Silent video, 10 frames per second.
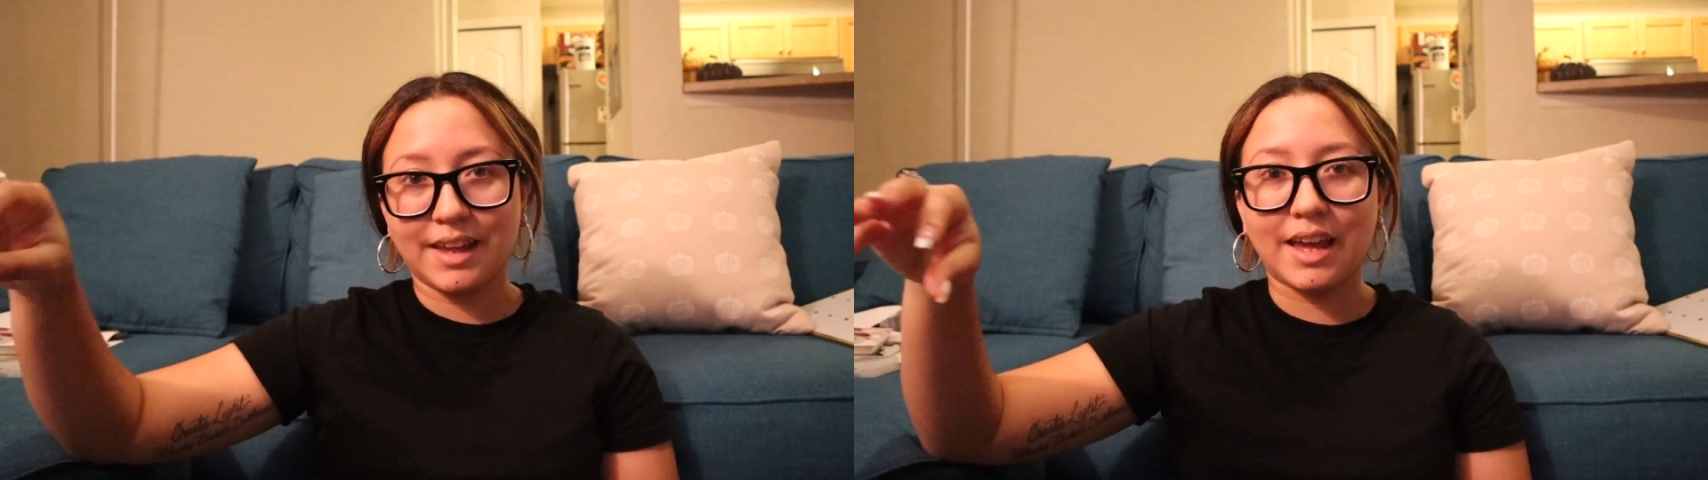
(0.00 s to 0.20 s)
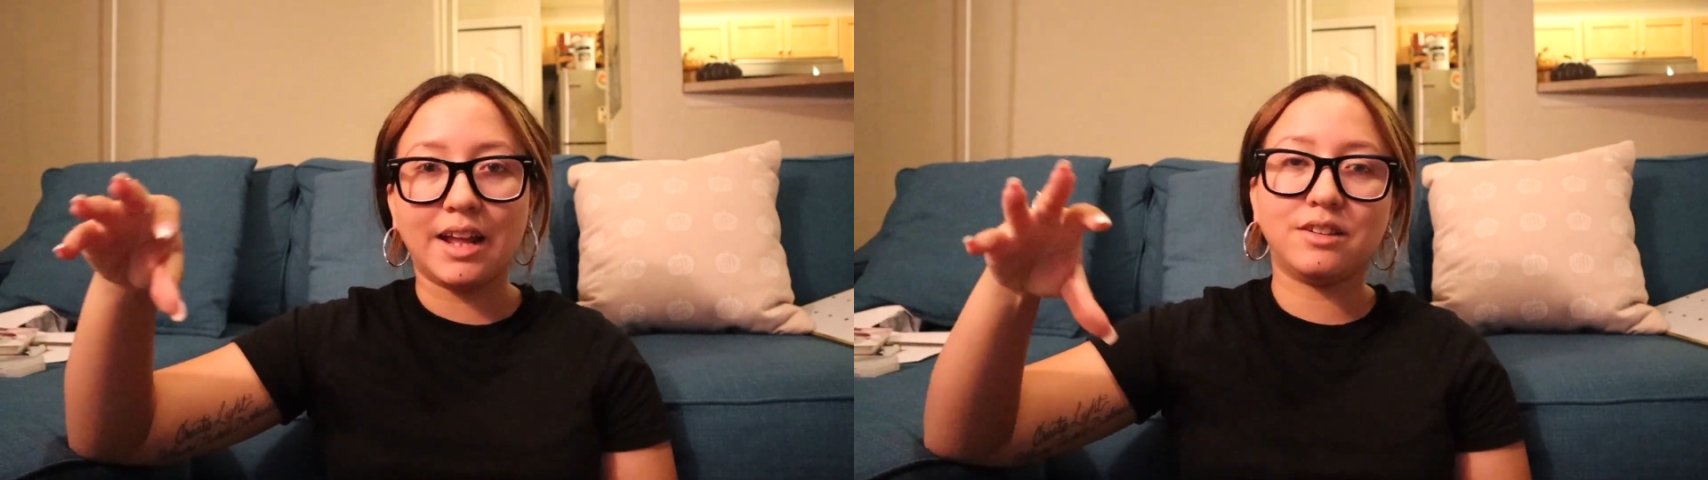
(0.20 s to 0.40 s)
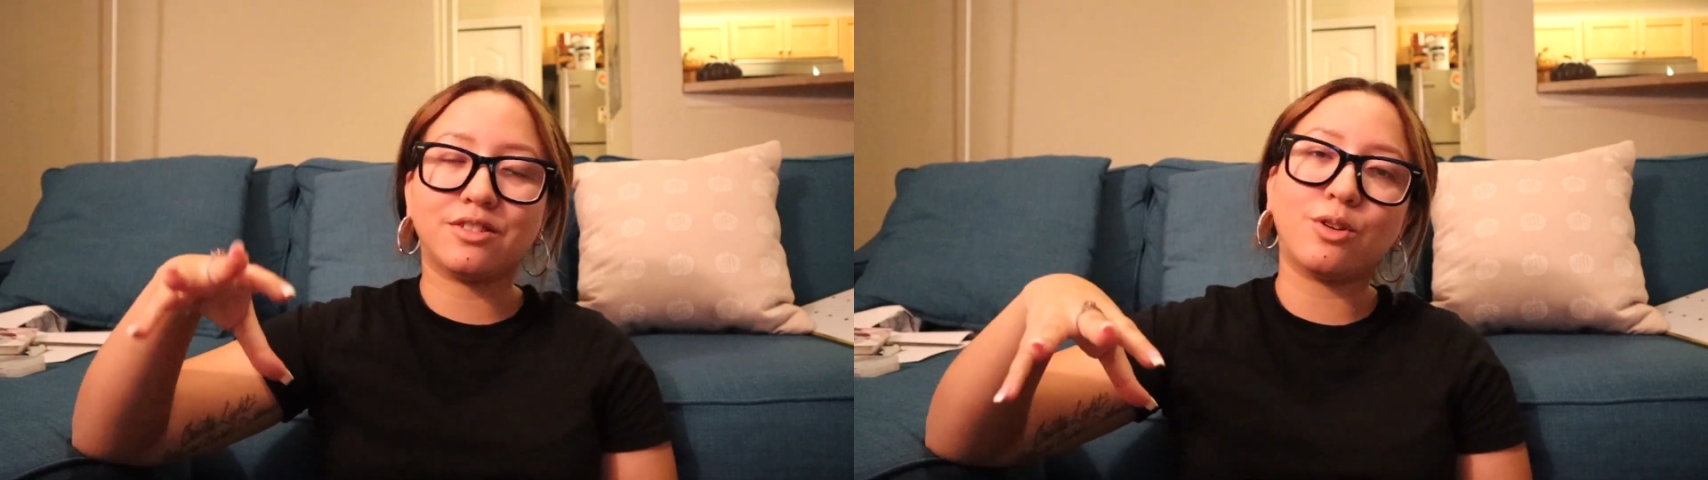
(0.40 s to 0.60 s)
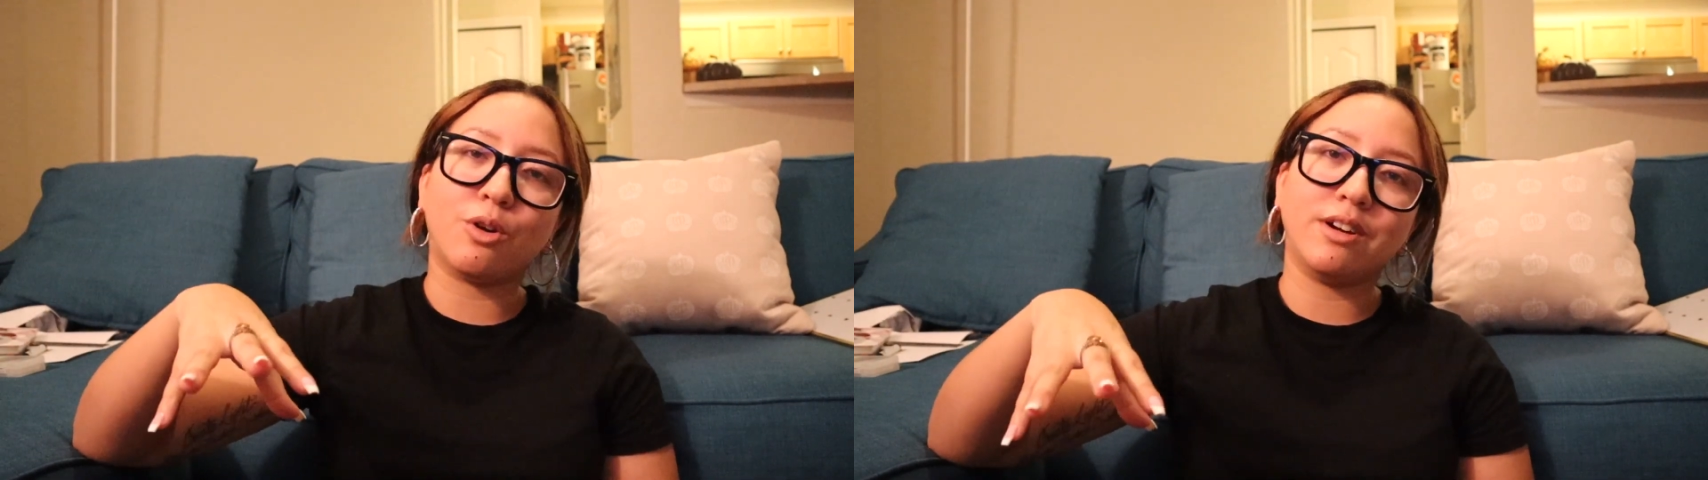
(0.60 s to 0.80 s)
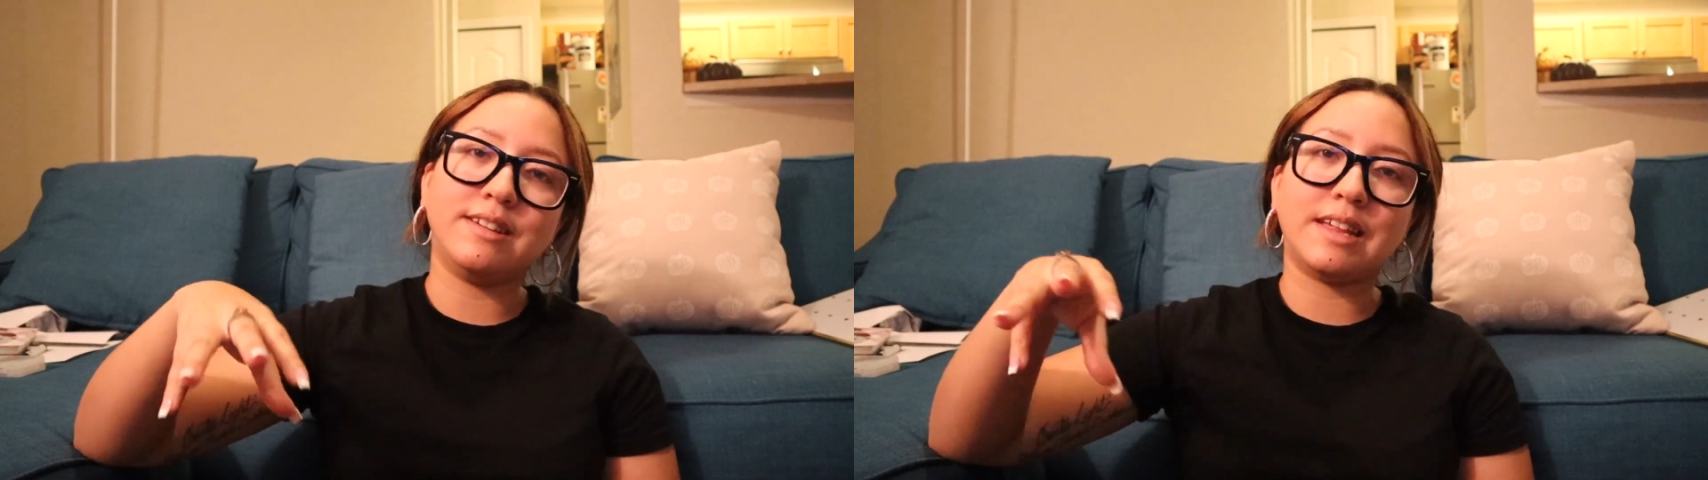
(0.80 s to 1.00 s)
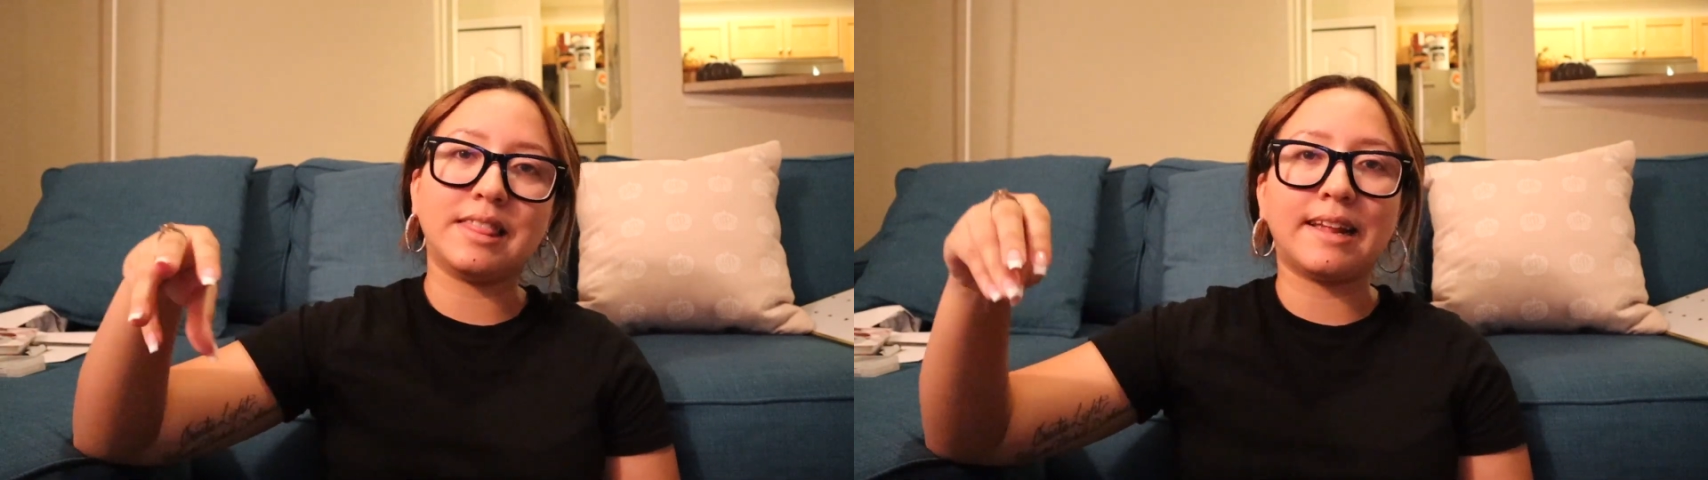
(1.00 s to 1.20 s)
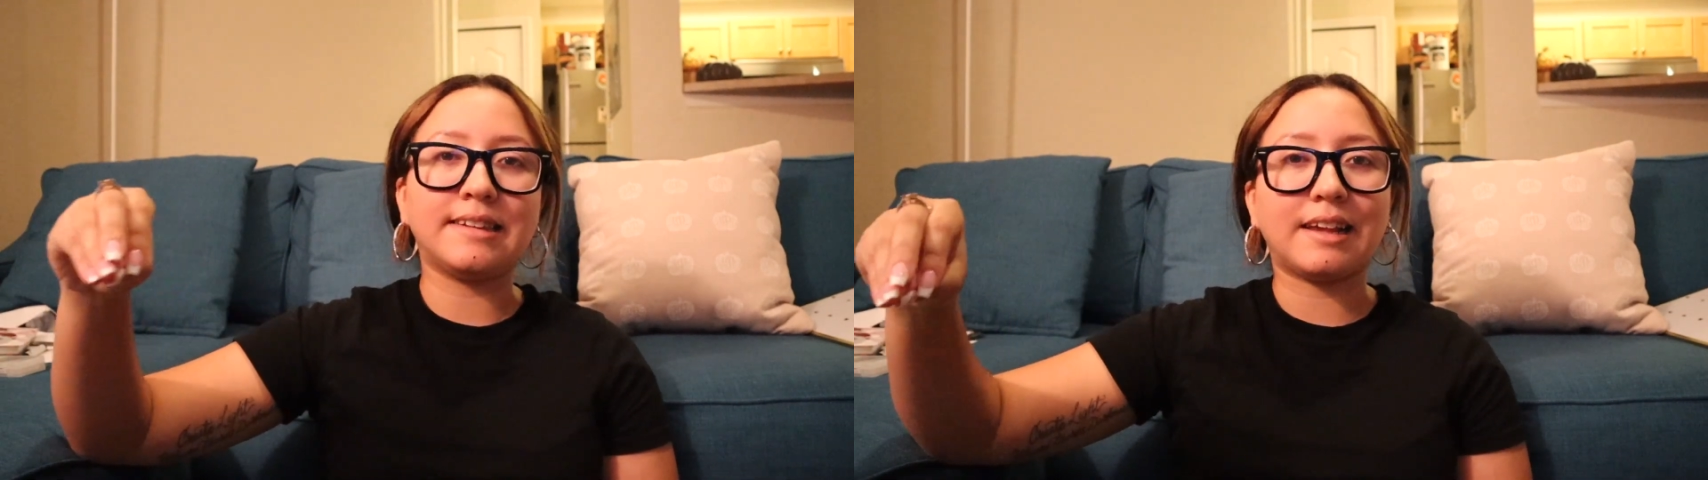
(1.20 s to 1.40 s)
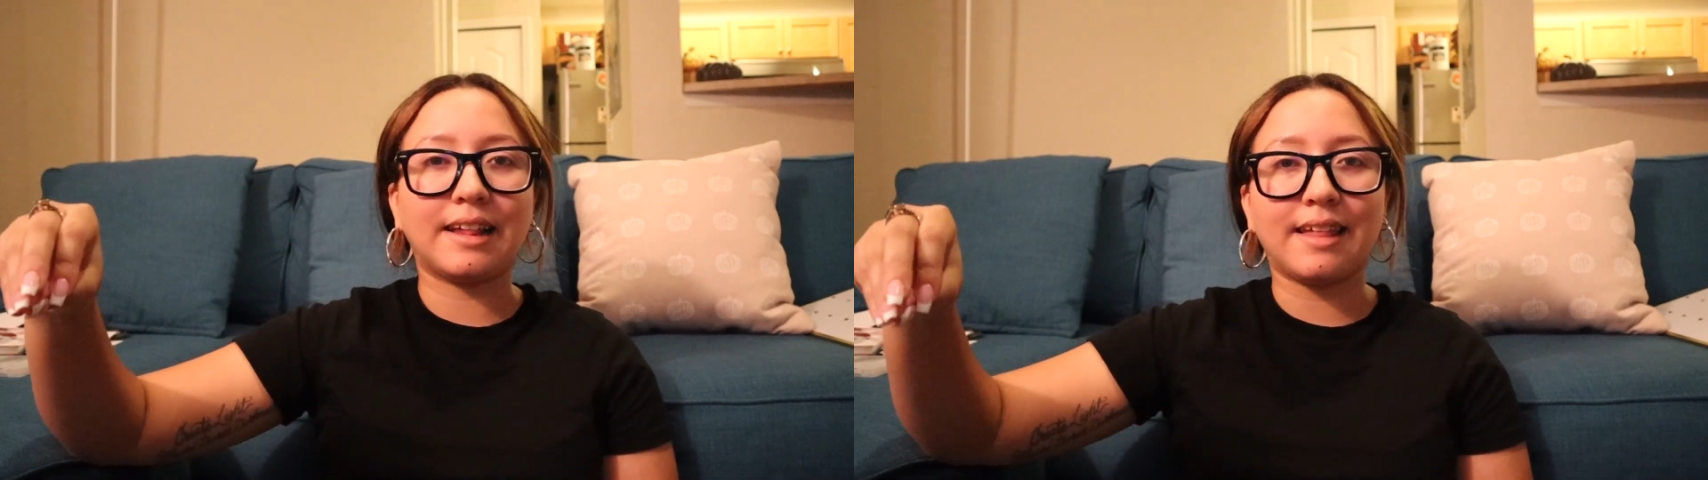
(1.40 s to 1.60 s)
and stories and
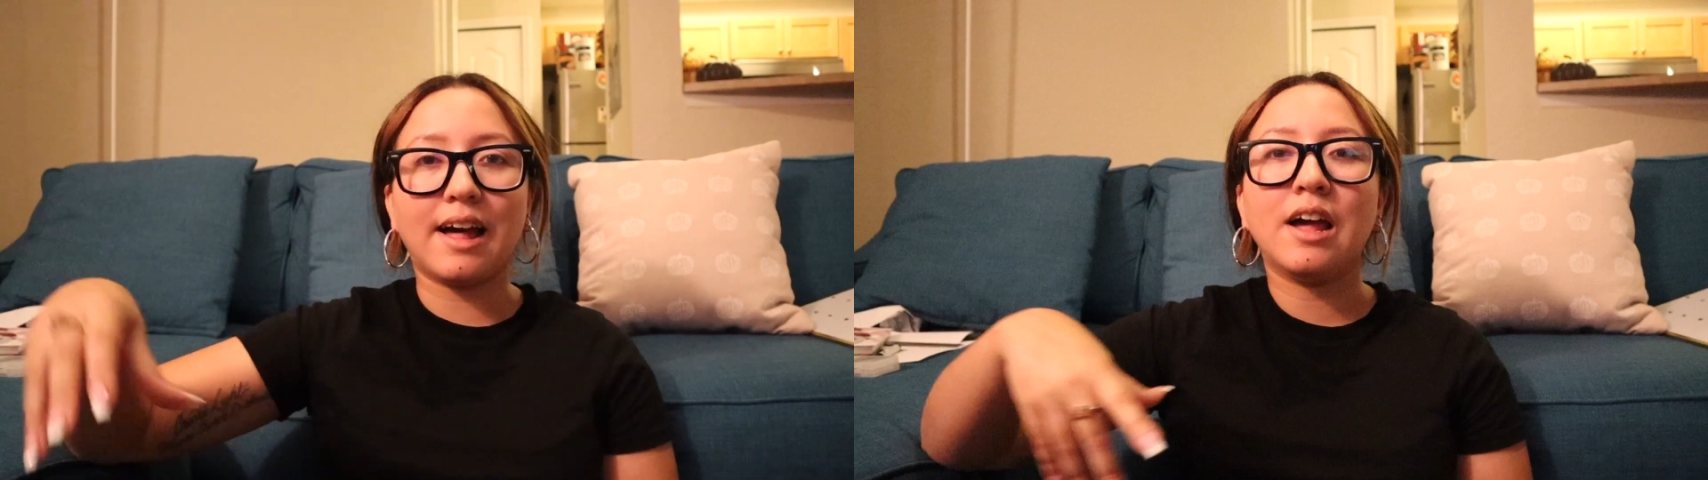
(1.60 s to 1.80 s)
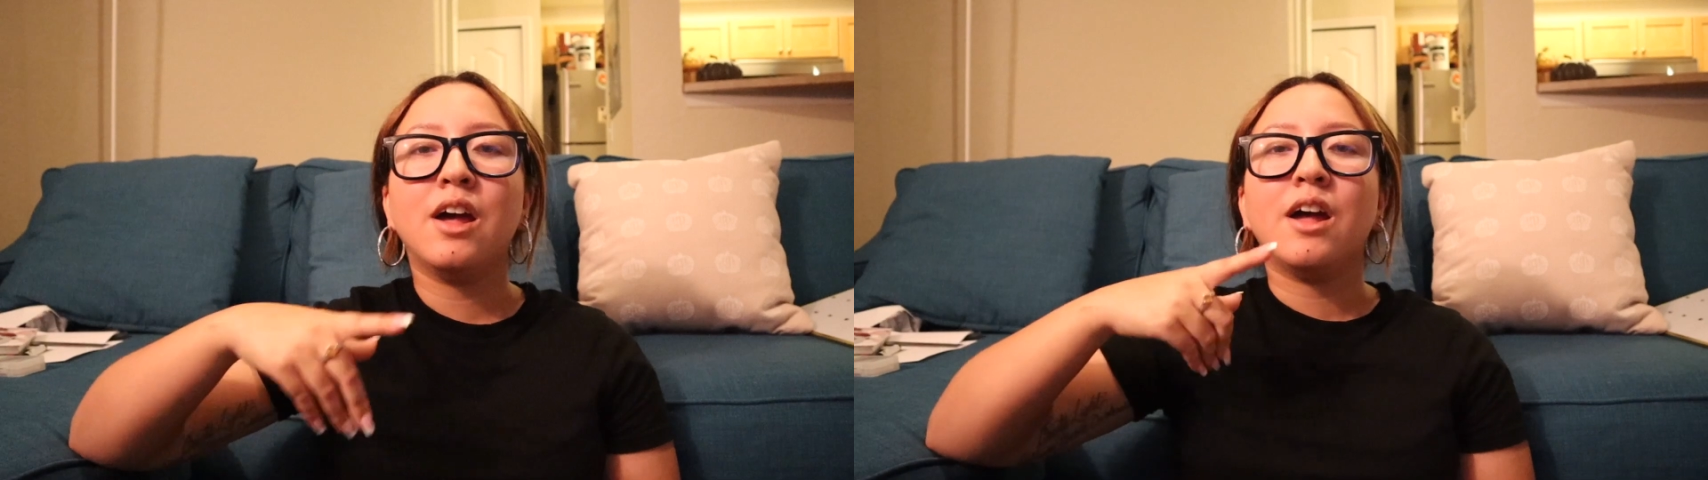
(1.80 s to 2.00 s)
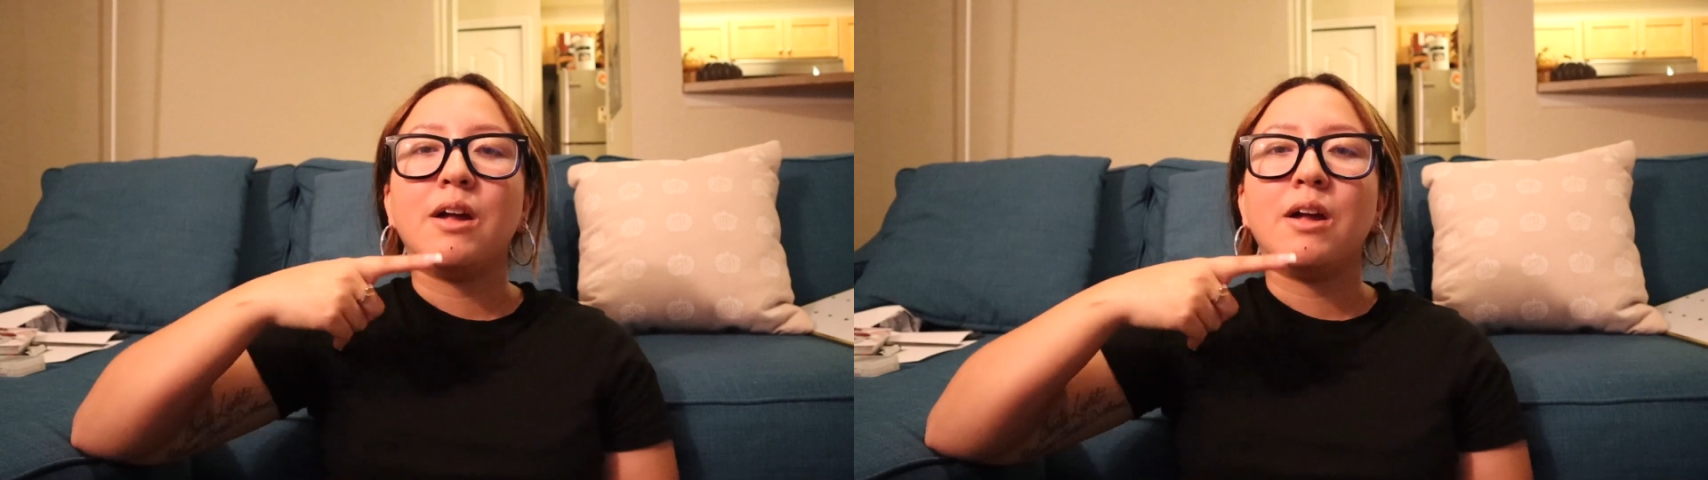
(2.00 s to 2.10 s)
things like that,